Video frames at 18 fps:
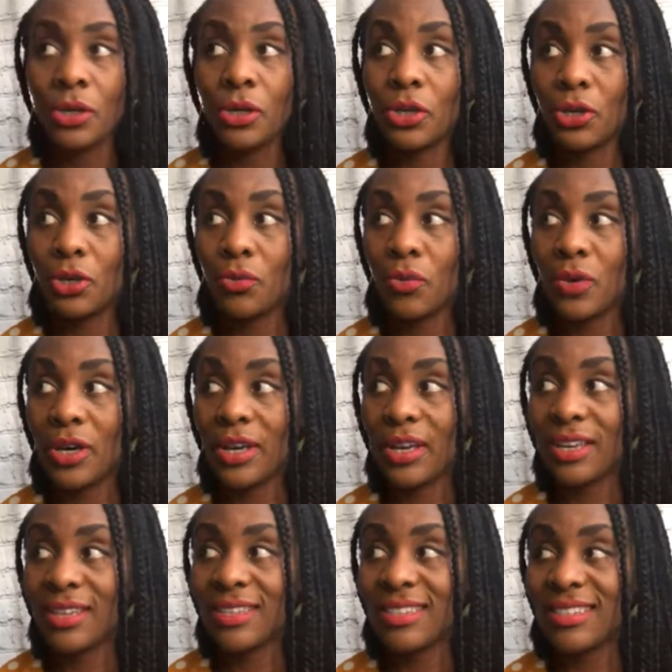who
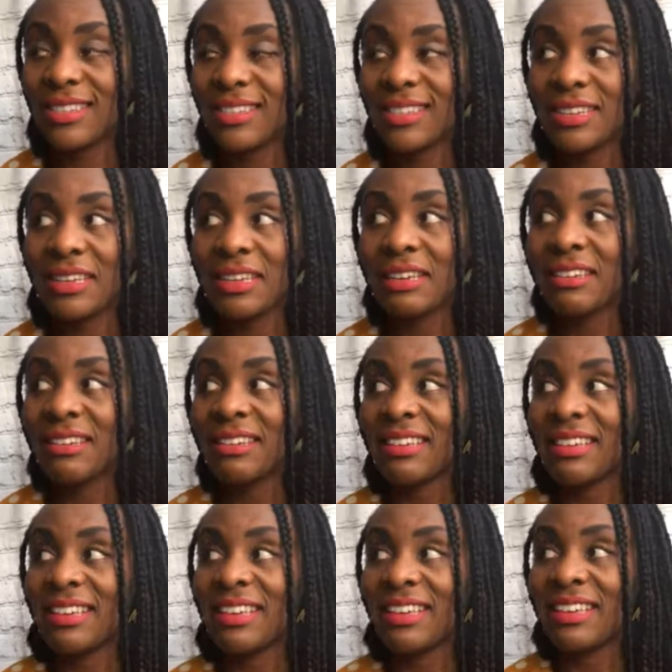was
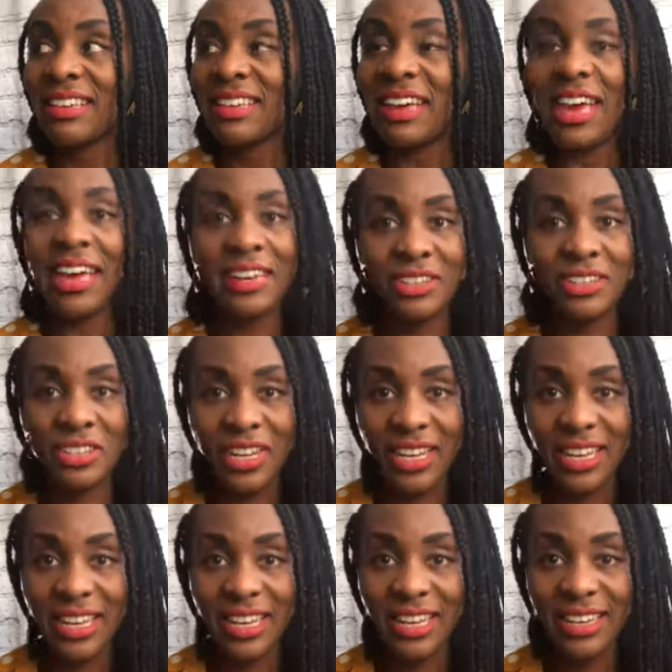
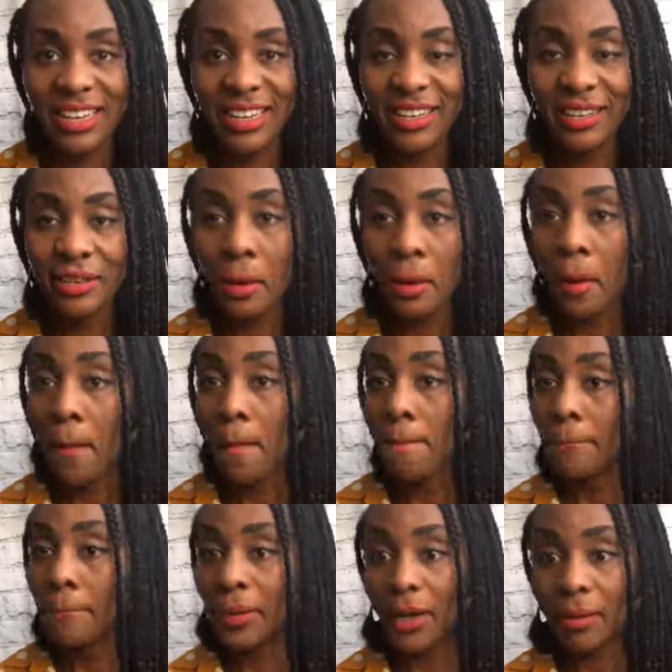energetic,
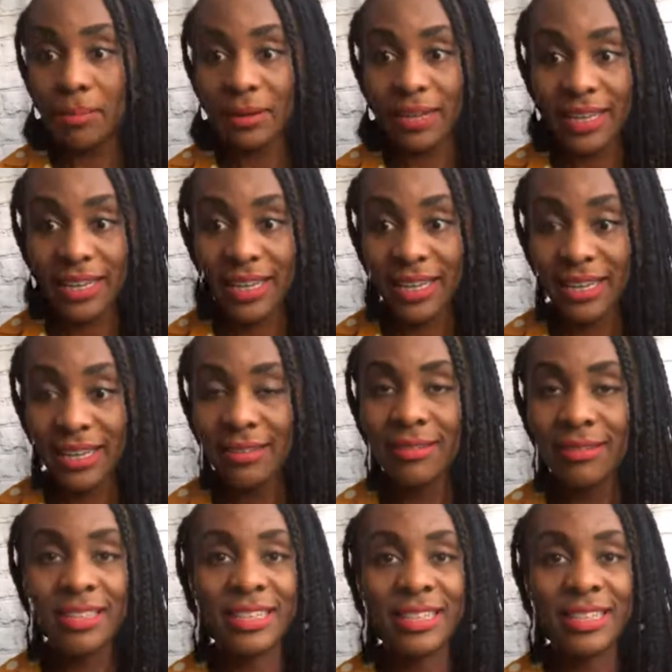bubbly,